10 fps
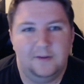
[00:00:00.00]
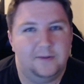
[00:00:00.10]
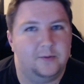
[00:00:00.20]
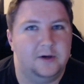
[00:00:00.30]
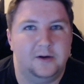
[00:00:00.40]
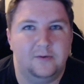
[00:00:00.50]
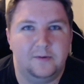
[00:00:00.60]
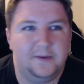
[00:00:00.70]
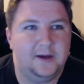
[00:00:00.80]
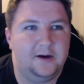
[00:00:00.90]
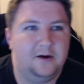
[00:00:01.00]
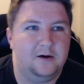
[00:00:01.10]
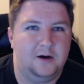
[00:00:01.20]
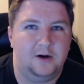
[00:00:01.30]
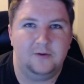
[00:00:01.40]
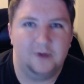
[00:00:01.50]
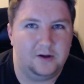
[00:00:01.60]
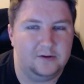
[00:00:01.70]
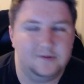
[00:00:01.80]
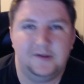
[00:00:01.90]
three hundred there, one hundred
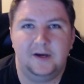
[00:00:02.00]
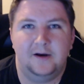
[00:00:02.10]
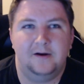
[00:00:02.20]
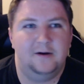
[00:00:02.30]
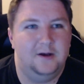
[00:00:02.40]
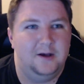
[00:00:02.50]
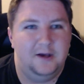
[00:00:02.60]
dollars there,